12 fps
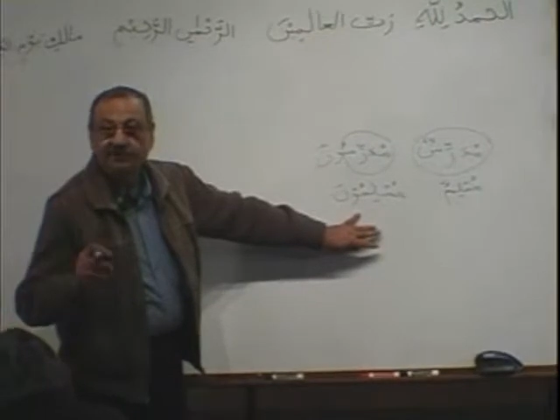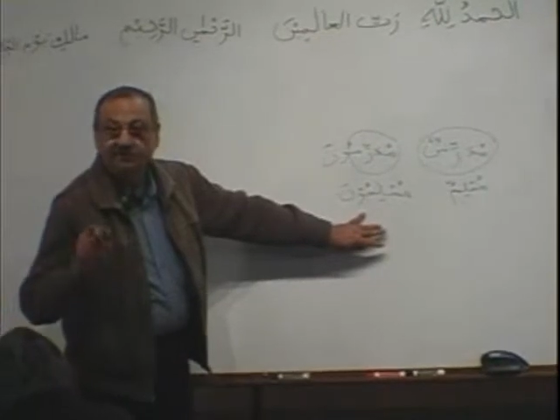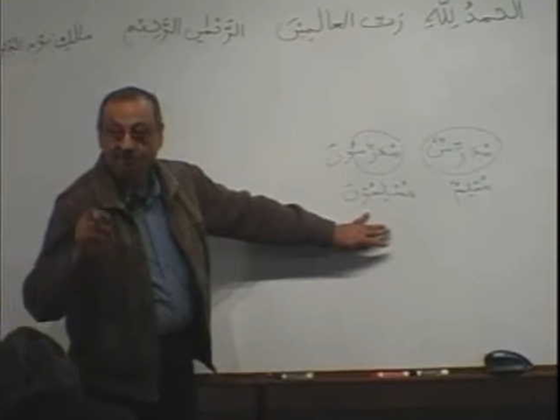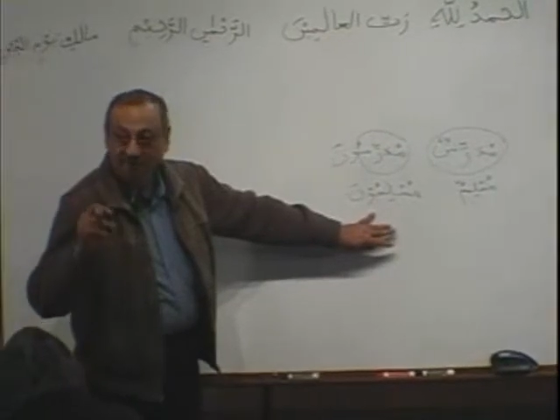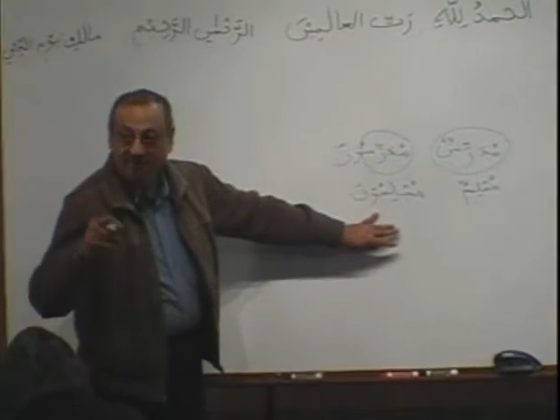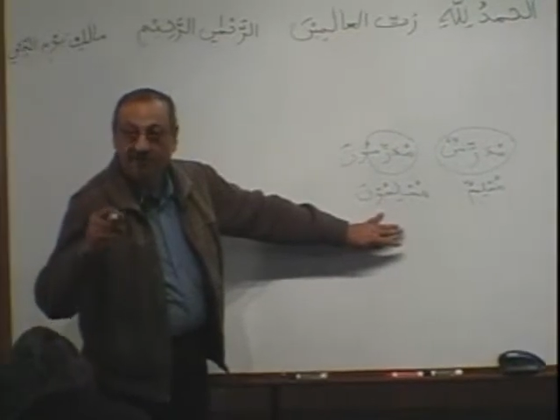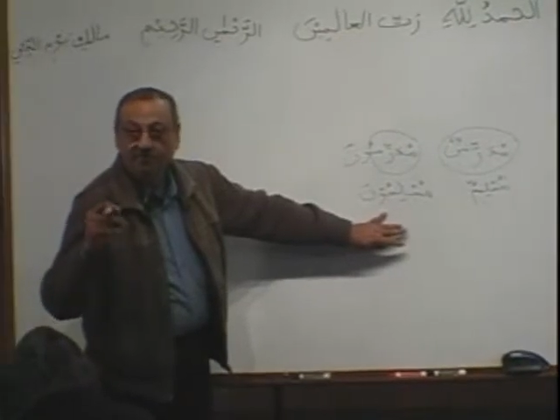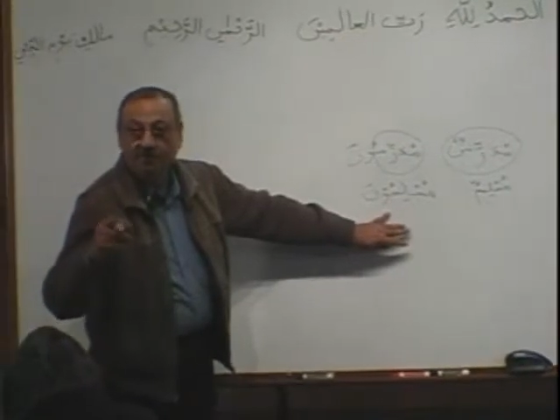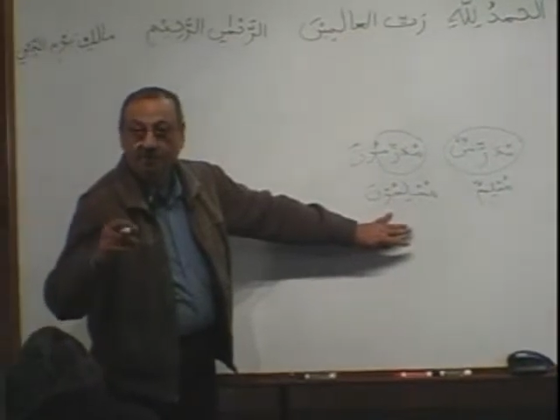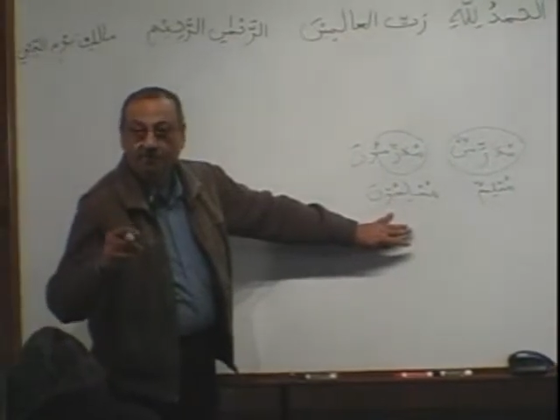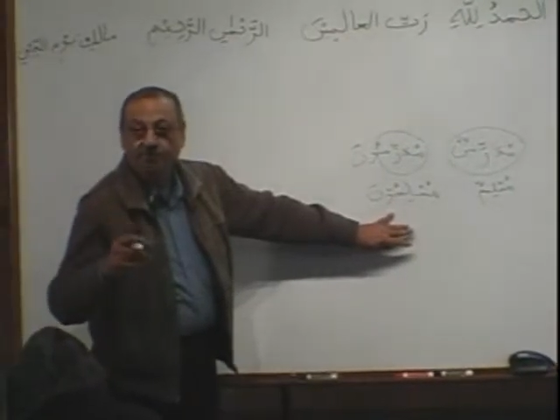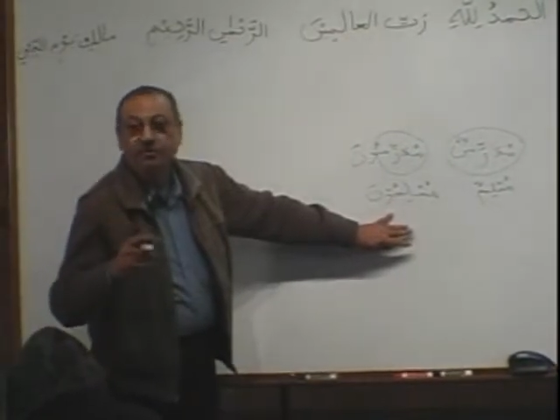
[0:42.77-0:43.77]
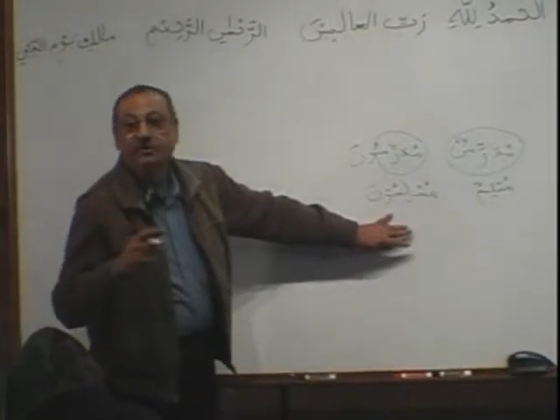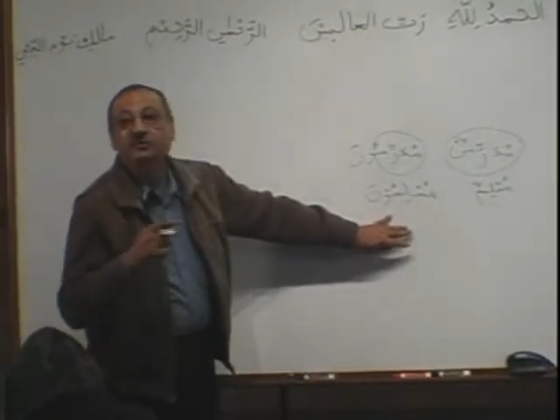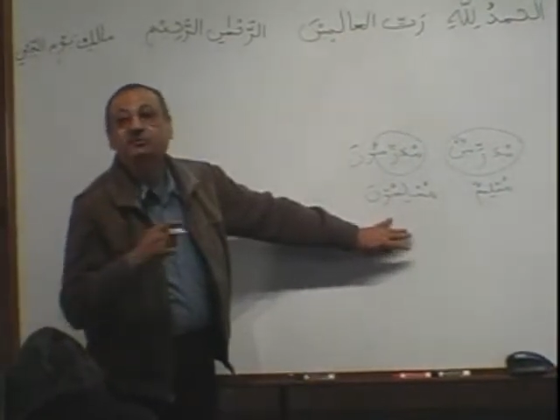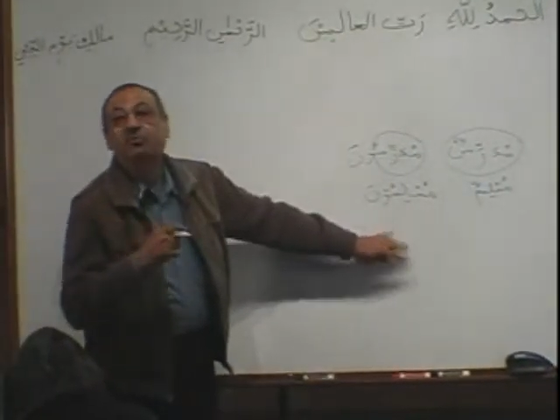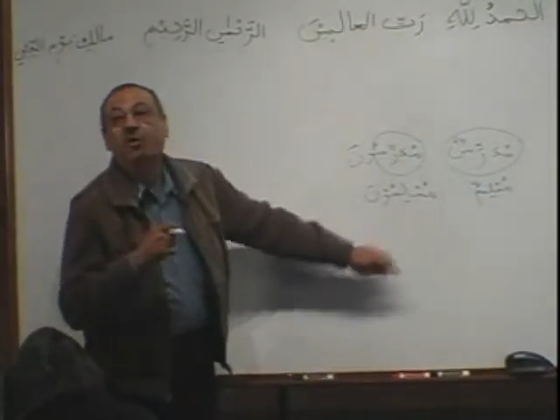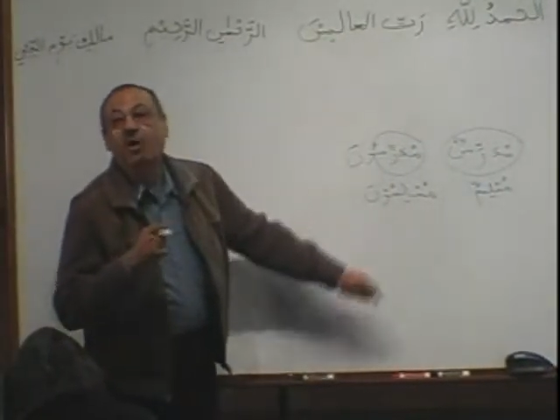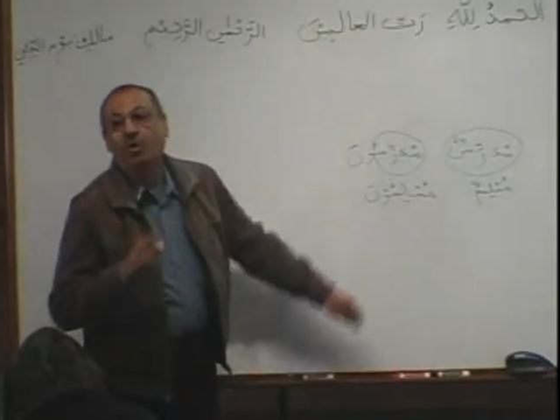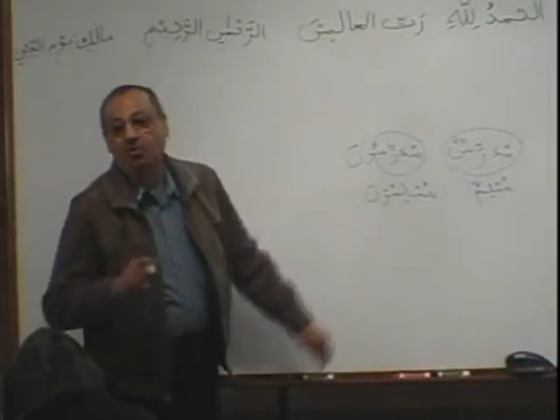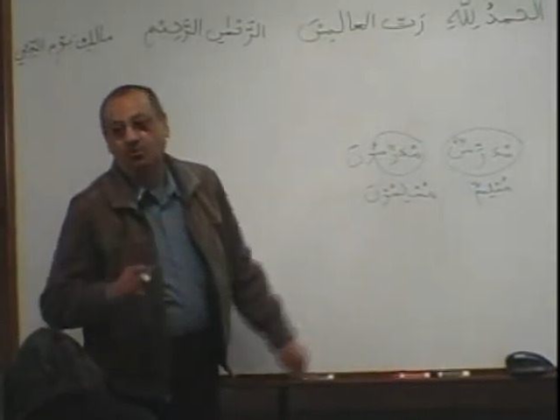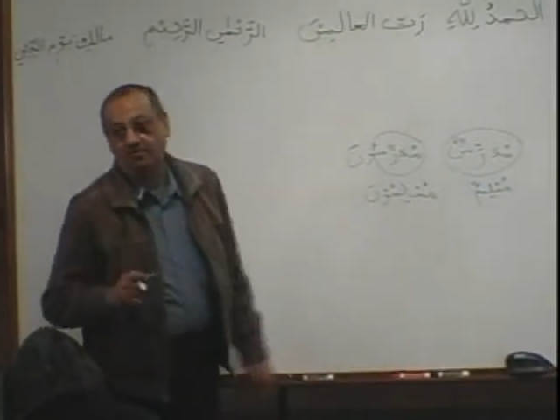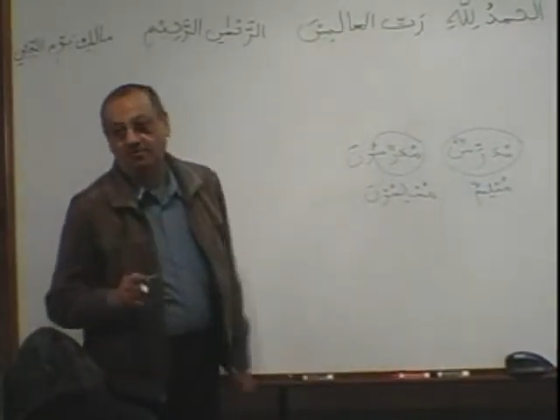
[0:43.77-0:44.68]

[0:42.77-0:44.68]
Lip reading: its being marfu is waw.